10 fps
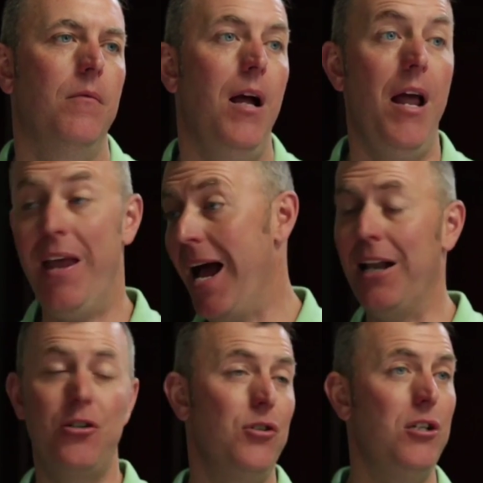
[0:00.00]
And they
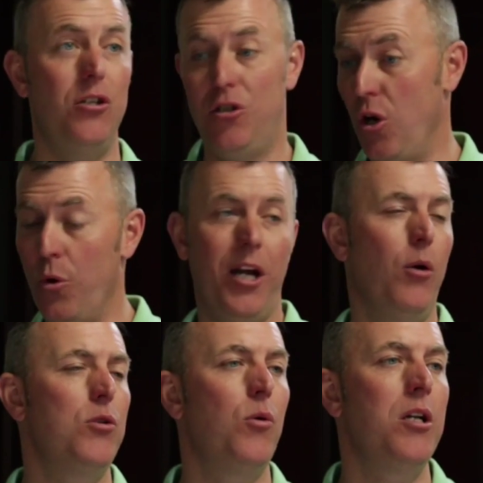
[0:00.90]
honestly don't care
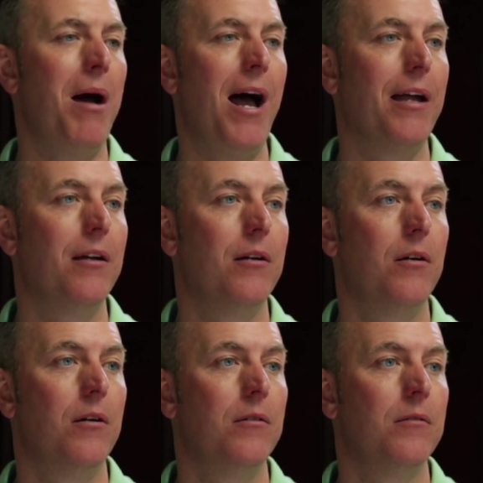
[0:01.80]
which one you buy.
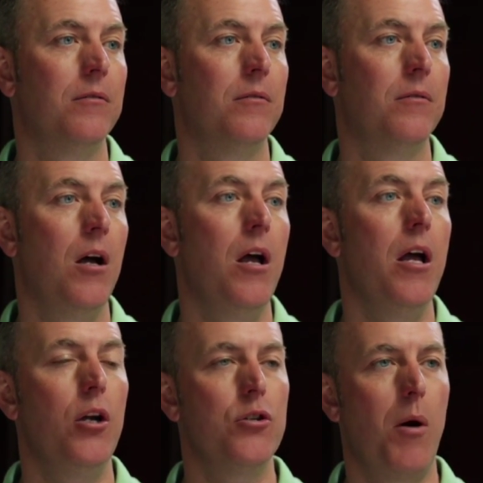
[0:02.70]

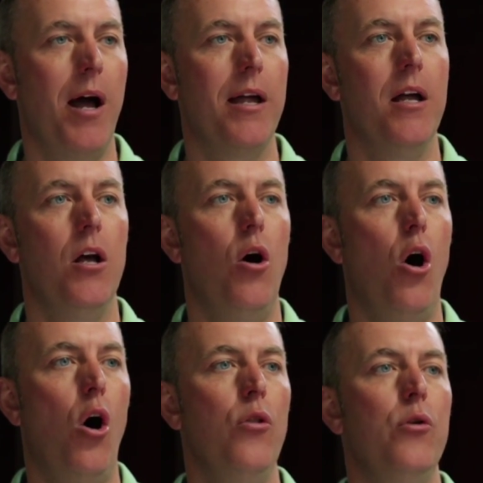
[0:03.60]
Here's why.
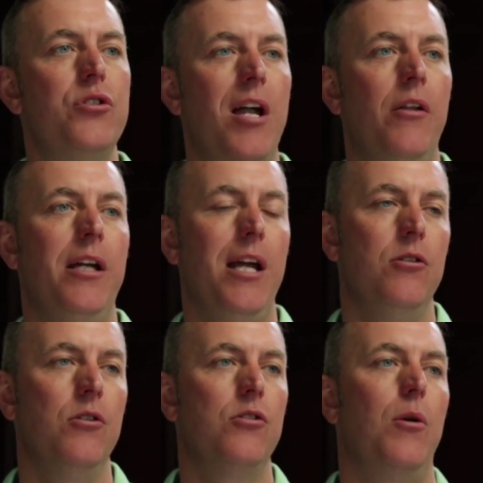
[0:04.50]
All those selling
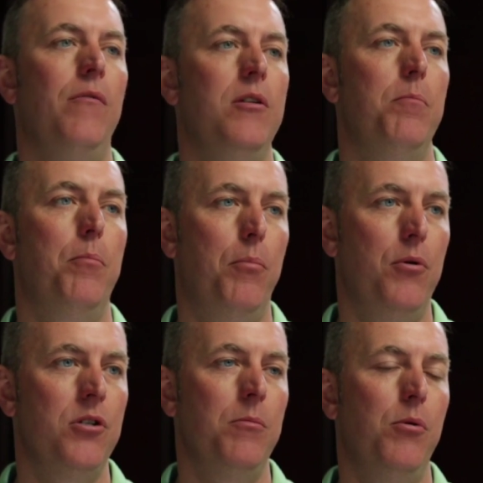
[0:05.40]
agents, so every
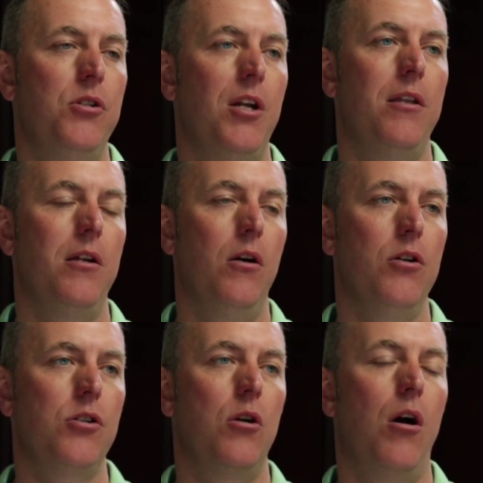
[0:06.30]
person that puts sign in the yard,
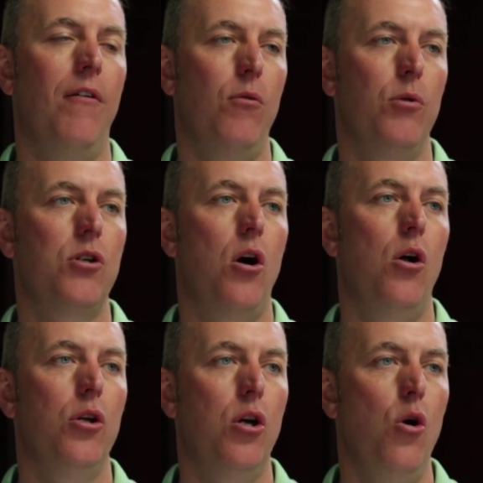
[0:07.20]
is going to offer what's
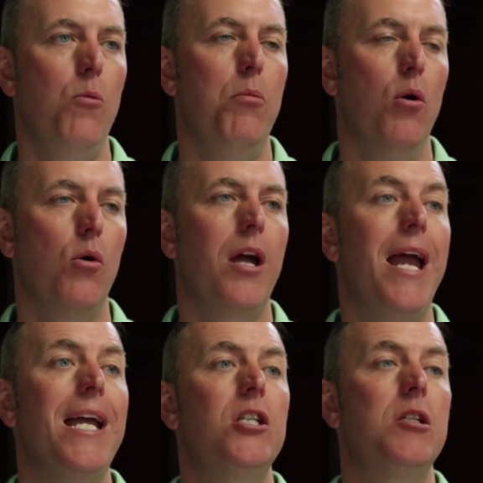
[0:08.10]
called a co-broke,
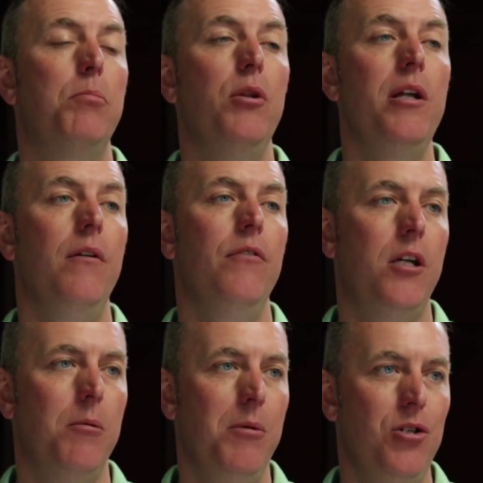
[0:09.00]
a split of the
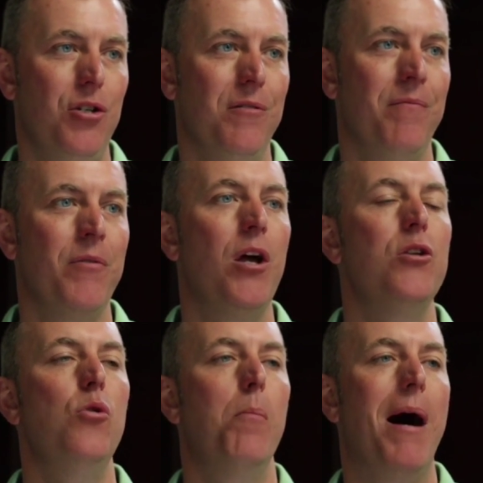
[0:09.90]
commission
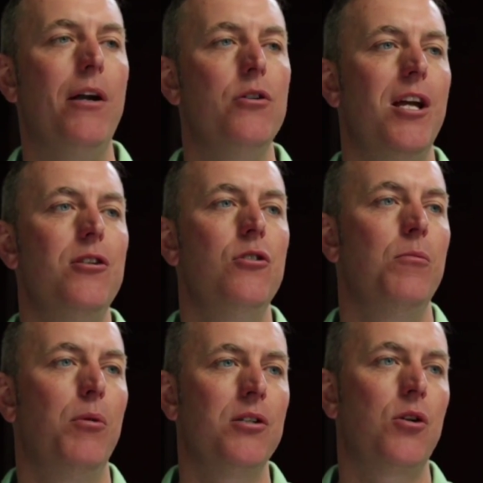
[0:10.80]
to a buyer's agent who
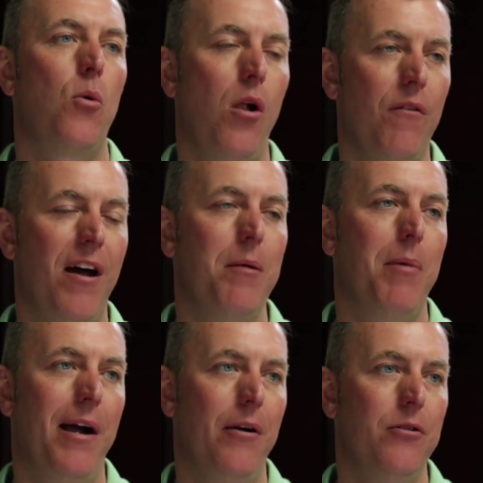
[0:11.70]
brings a qualified
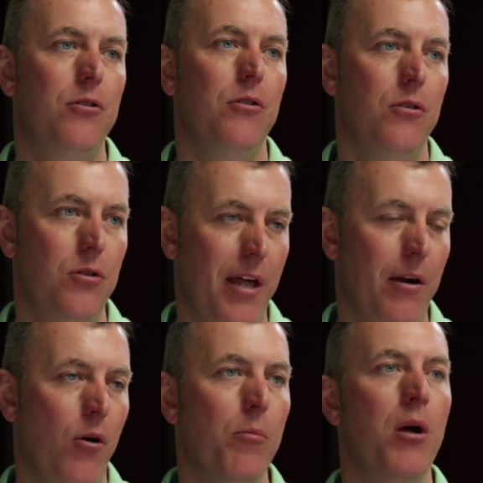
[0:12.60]
buyer to that
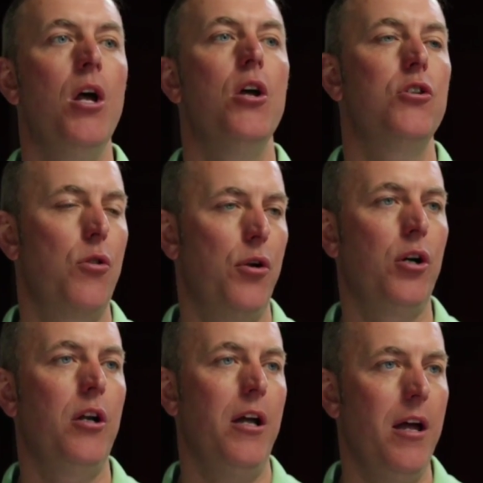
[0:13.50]
home. So they're
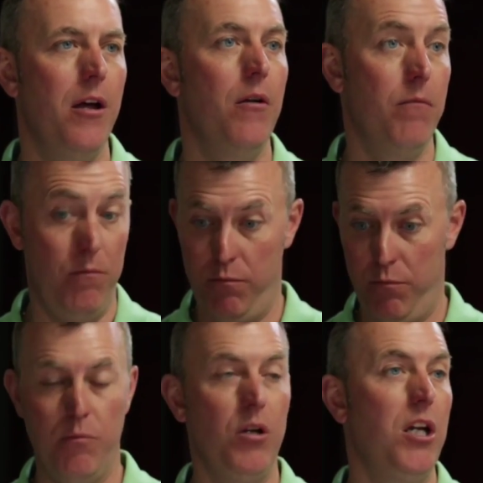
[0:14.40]
going
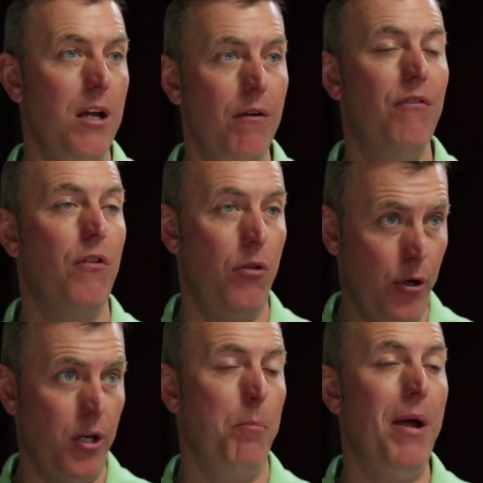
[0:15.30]

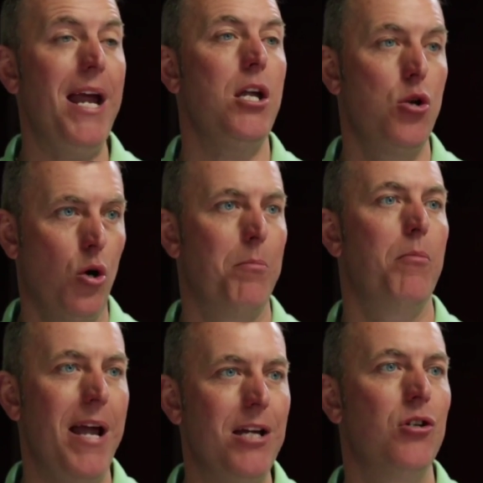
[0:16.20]
to pay your
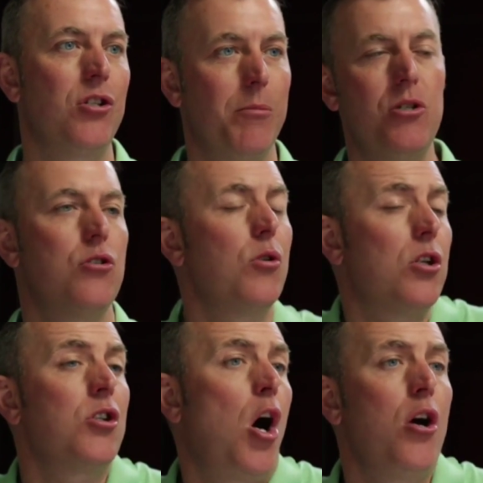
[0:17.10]
agent's commission. So it
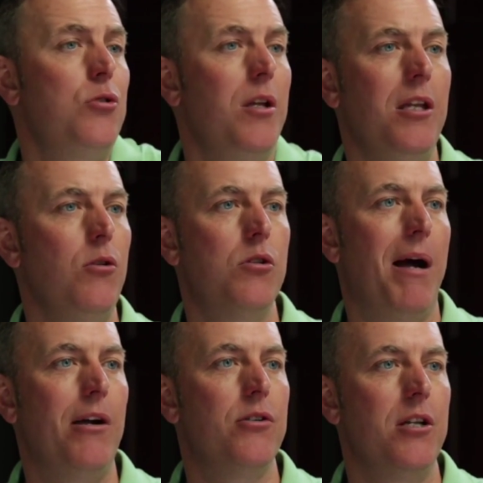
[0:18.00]
doesn't cost you anything to use a
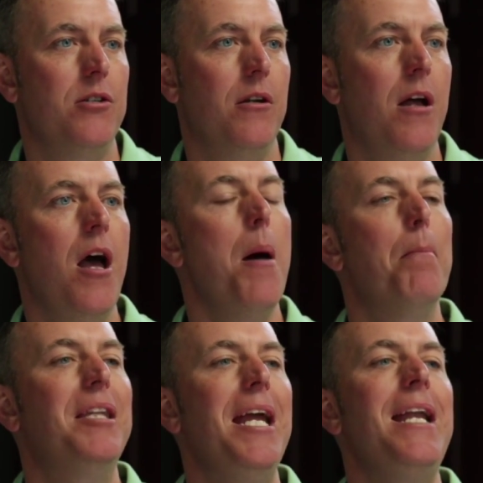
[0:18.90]
buyer's agent.
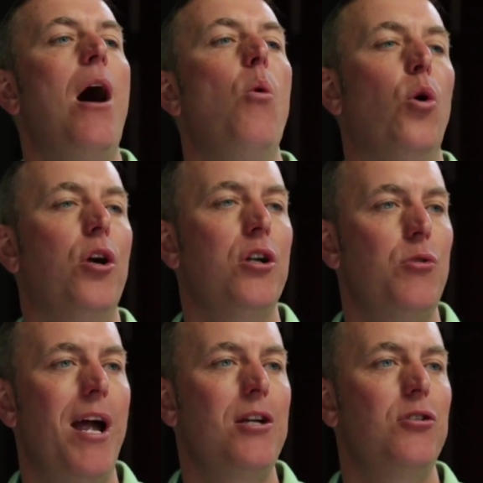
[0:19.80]
But they now work
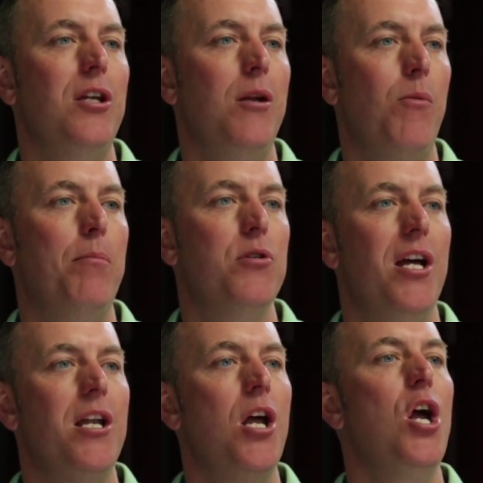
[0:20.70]
contractually and represent